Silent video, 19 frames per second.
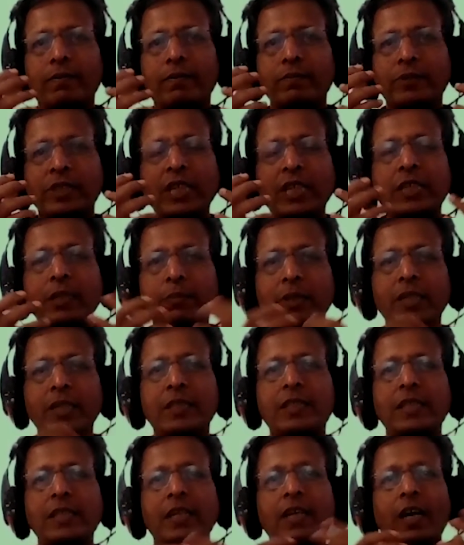
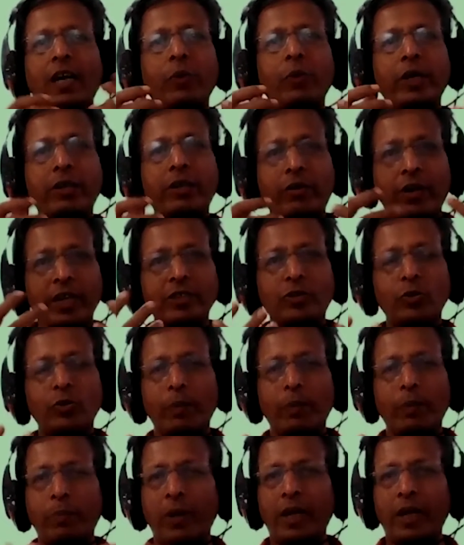sentiments and how it tries to
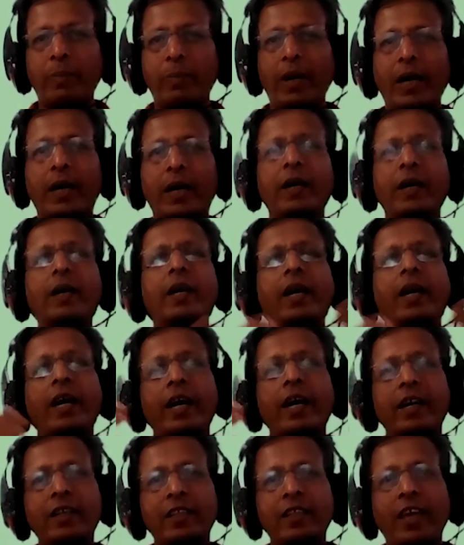reply back.
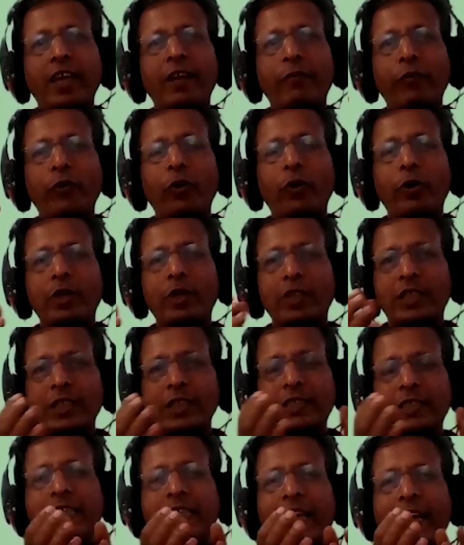And therefore,
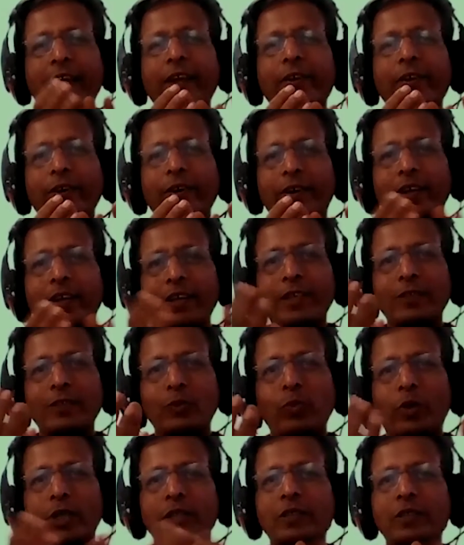this error is
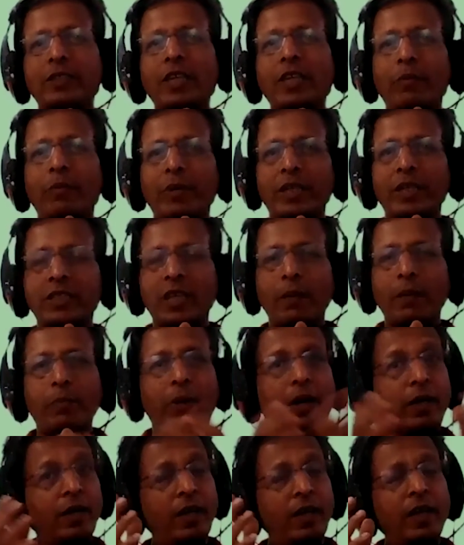what is the amazing
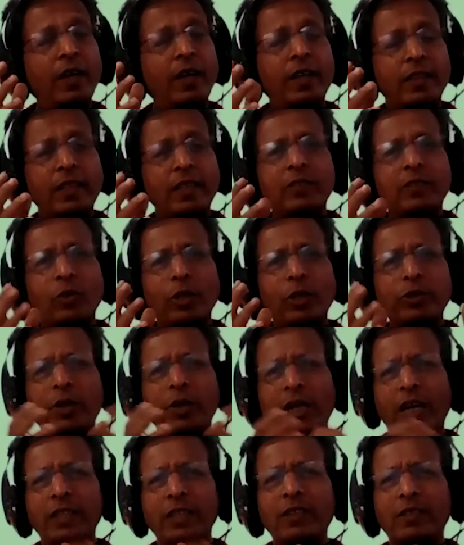part. There is also
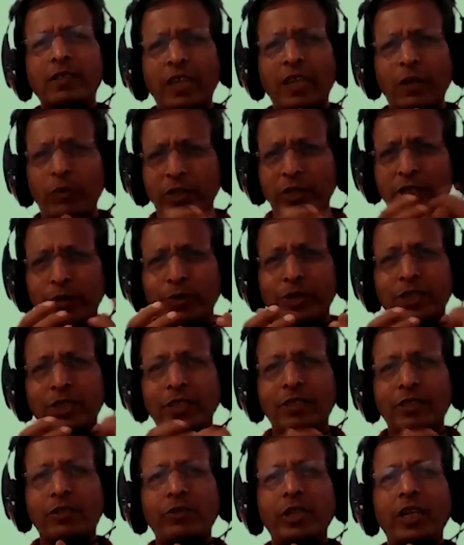another thing which I was
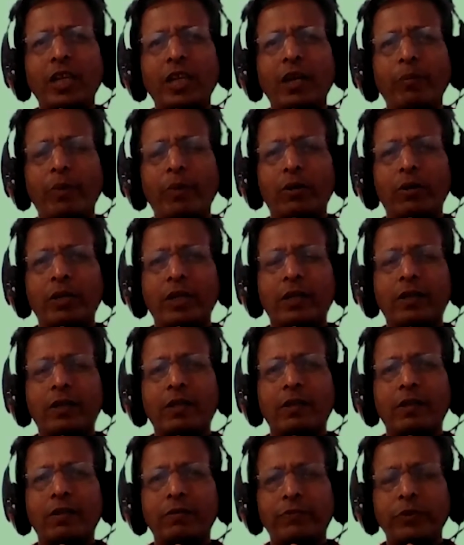just reading about it
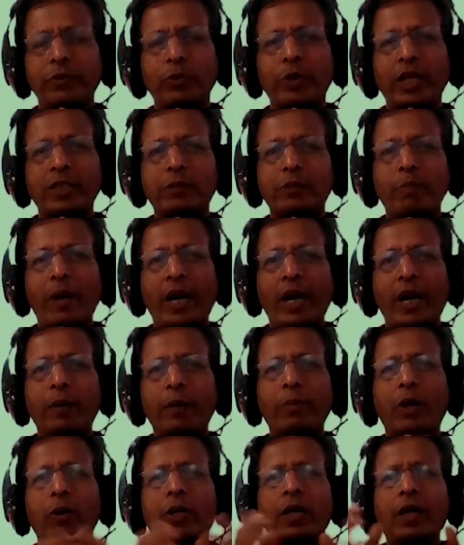a few days back
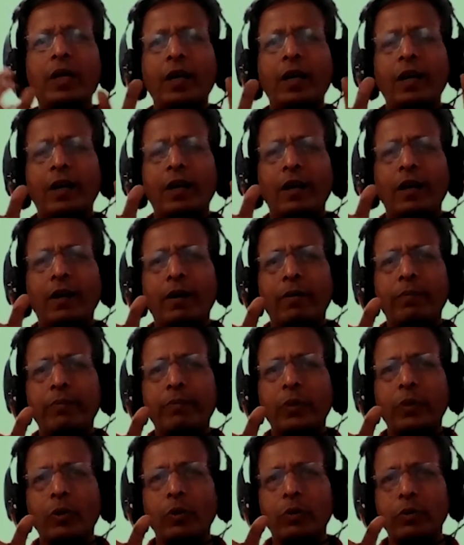about,
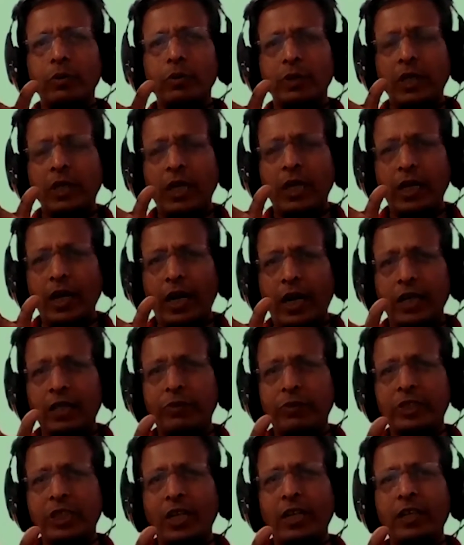the
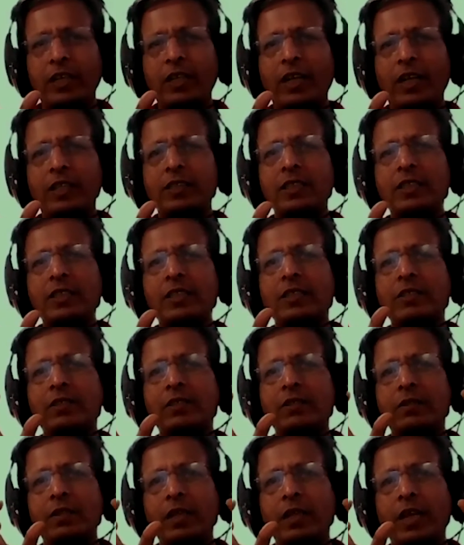artificial intelligence
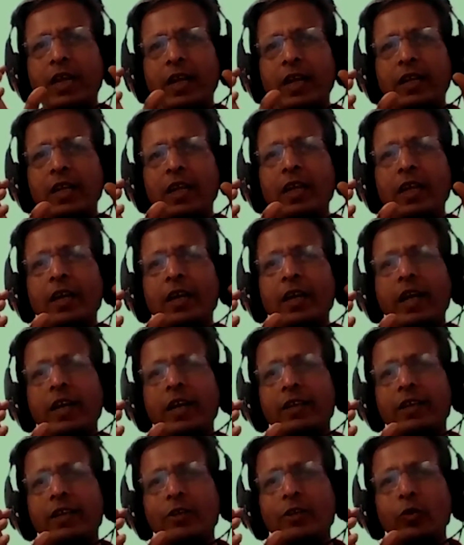getting
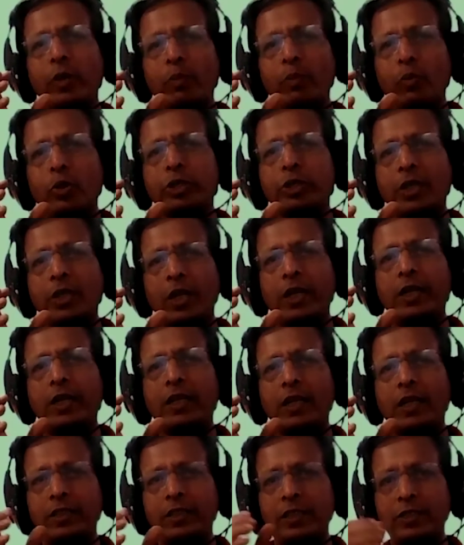connected to emotional
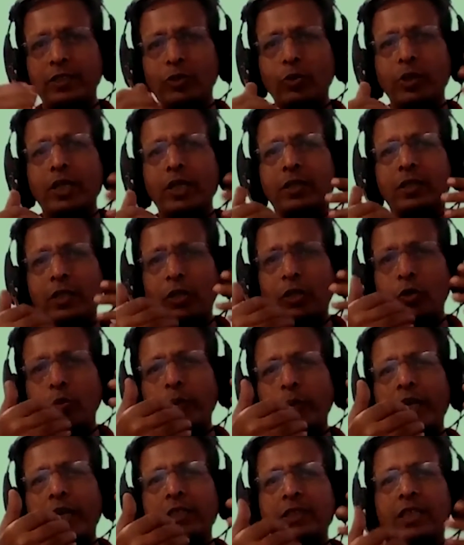intelligence so that the
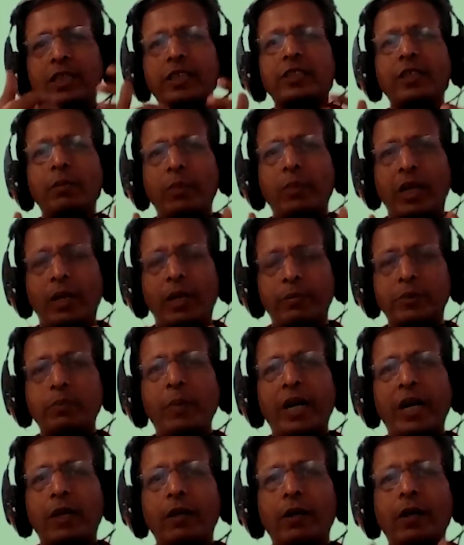humanization becomes
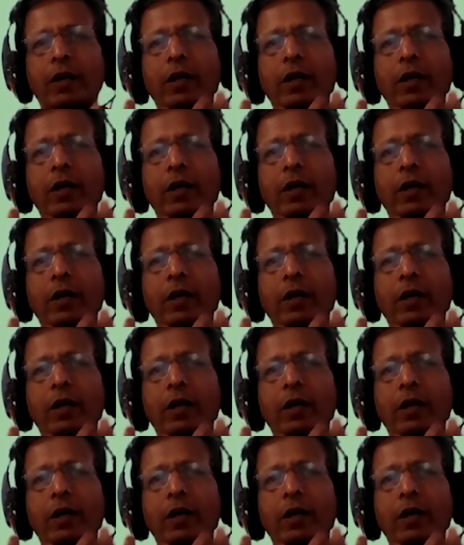better.